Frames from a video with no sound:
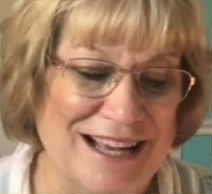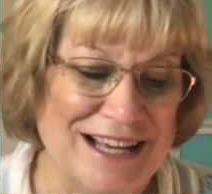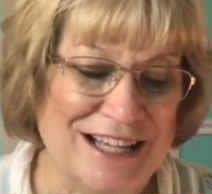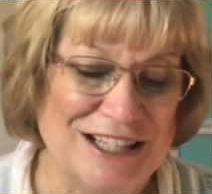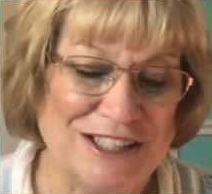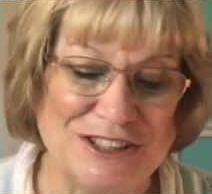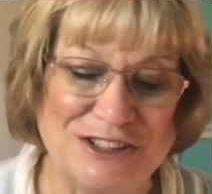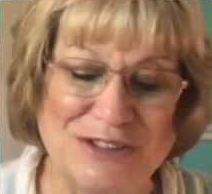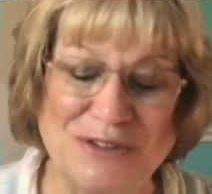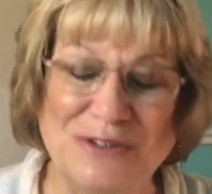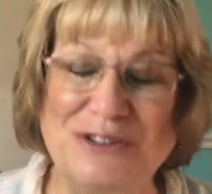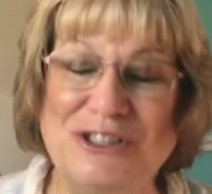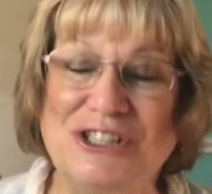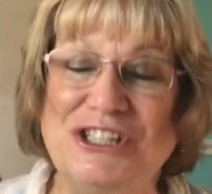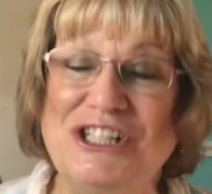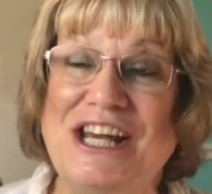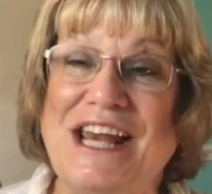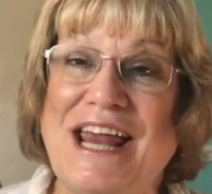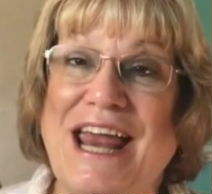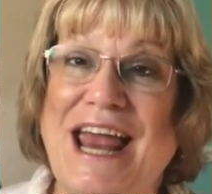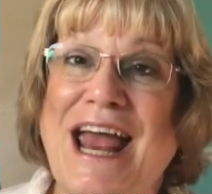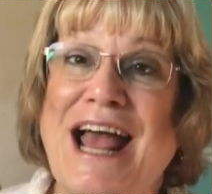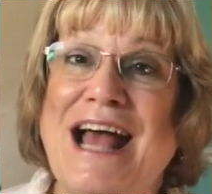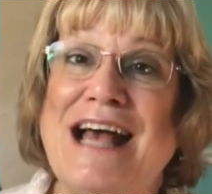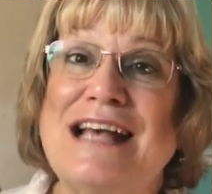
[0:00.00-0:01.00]
So she
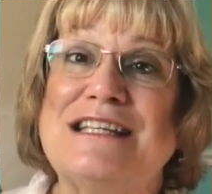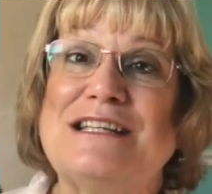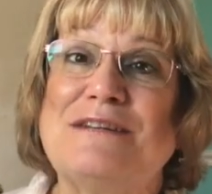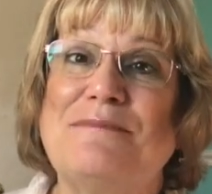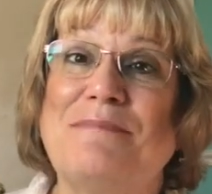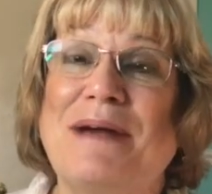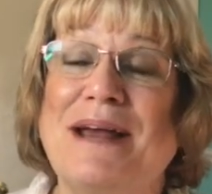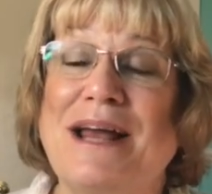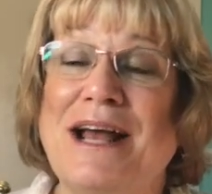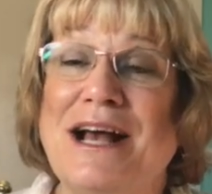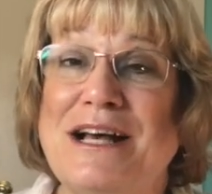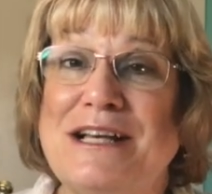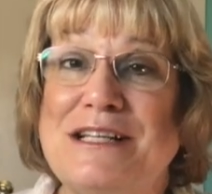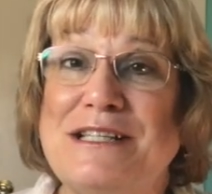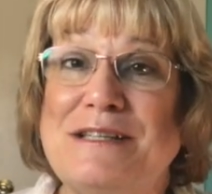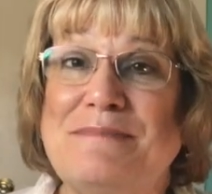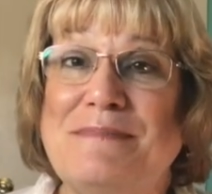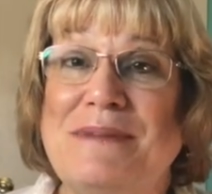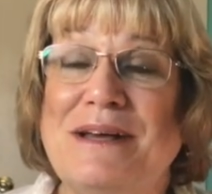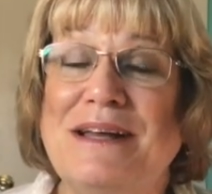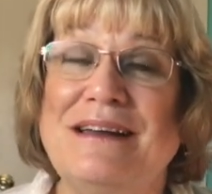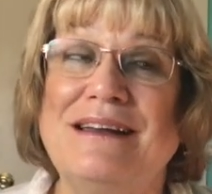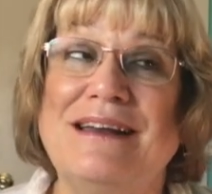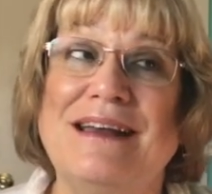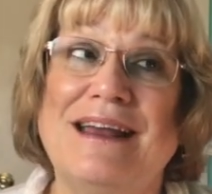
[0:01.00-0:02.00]
asked my
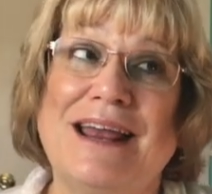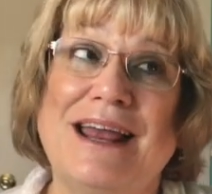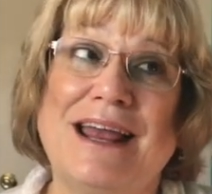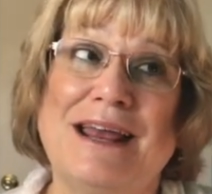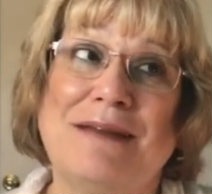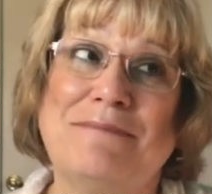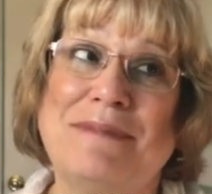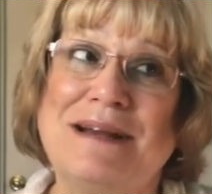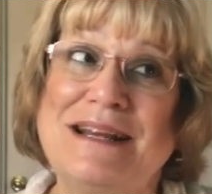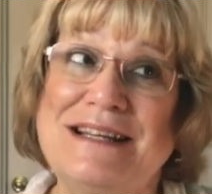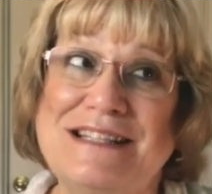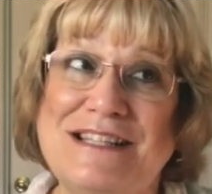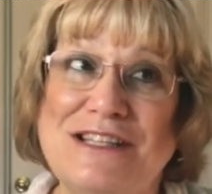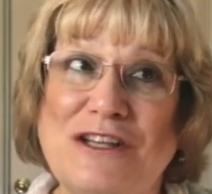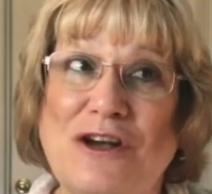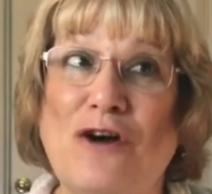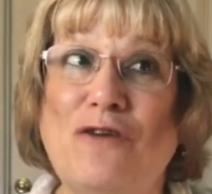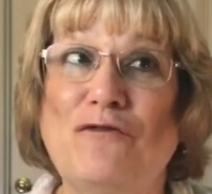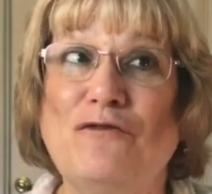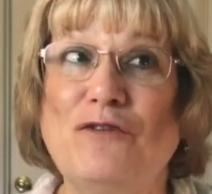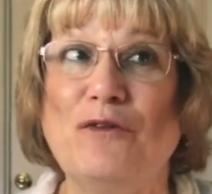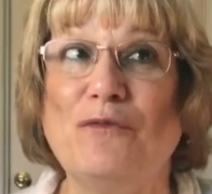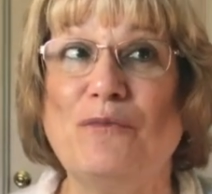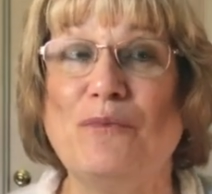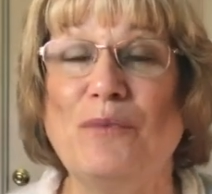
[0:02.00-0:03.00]
husband and myself
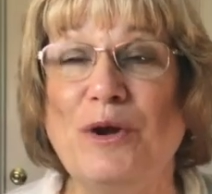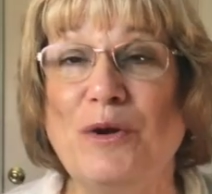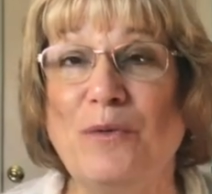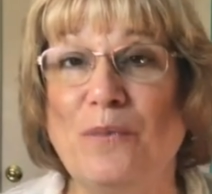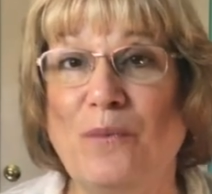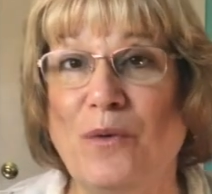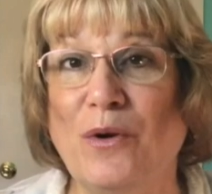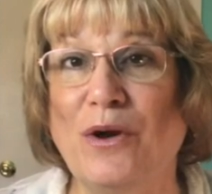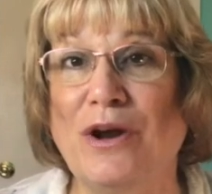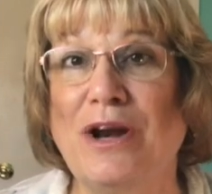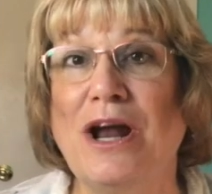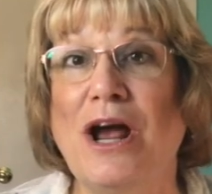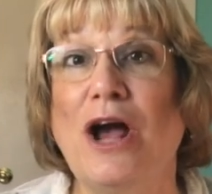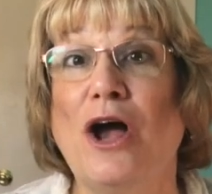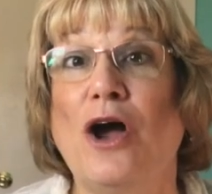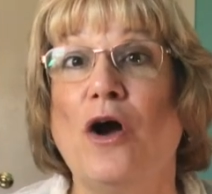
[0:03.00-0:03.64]
if we would